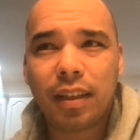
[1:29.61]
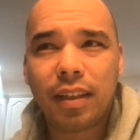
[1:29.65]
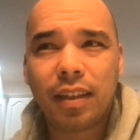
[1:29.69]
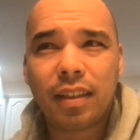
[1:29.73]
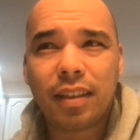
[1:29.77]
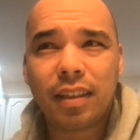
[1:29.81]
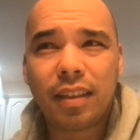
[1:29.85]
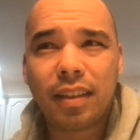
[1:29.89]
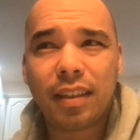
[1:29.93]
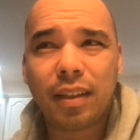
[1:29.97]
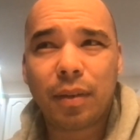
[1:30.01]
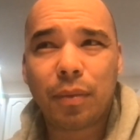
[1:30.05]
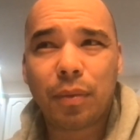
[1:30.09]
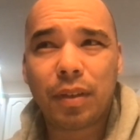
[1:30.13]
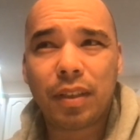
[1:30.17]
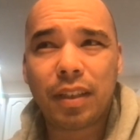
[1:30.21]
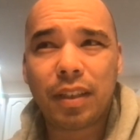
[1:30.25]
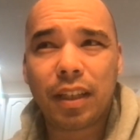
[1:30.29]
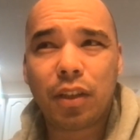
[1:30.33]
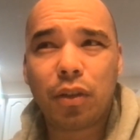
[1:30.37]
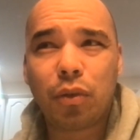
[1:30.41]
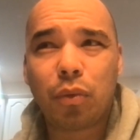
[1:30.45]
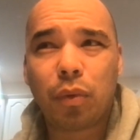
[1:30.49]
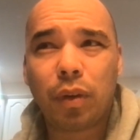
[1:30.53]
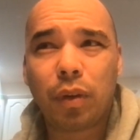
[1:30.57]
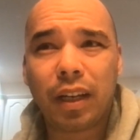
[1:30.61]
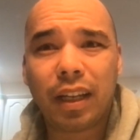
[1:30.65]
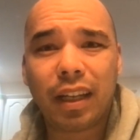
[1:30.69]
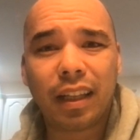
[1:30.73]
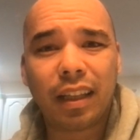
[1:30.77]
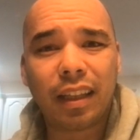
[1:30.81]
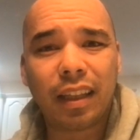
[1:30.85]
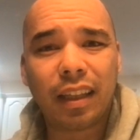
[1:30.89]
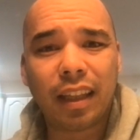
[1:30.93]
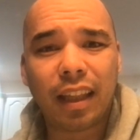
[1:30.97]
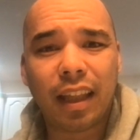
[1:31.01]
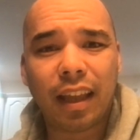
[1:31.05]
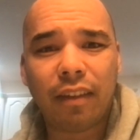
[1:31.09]
since I want to say
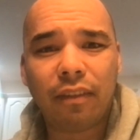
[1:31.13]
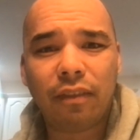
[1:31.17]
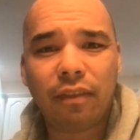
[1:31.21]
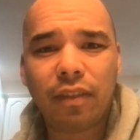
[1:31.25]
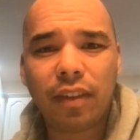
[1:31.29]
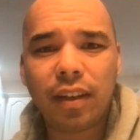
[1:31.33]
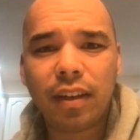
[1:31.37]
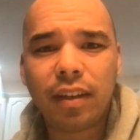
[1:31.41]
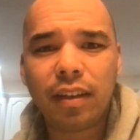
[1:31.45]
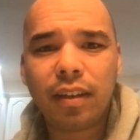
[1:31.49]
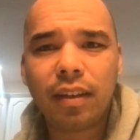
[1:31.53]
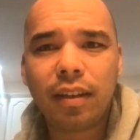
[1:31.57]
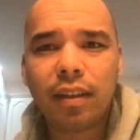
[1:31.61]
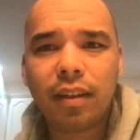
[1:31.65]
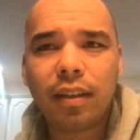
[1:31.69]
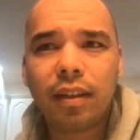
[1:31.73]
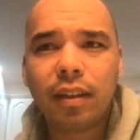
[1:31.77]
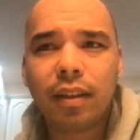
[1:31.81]
2011.